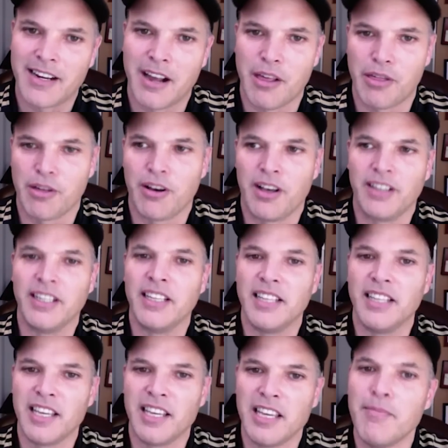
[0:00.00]
I thought, in
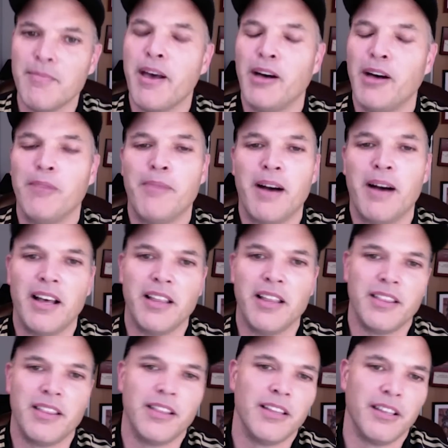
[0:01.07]
the email by
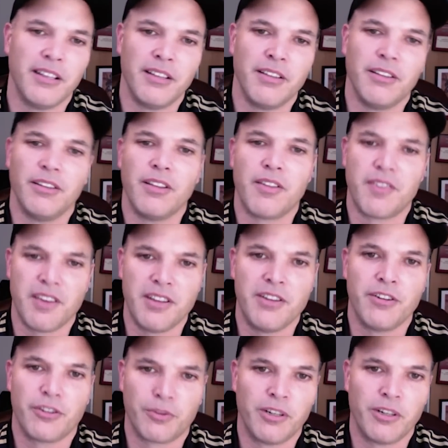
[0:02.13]
the
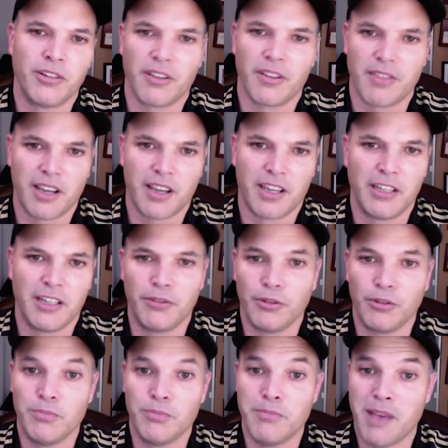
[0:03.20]
senior Twitter executive
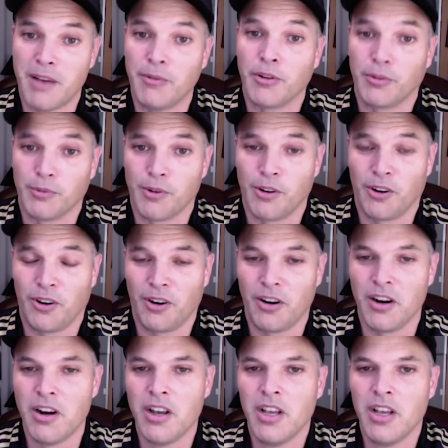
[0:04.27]
who met with Warner.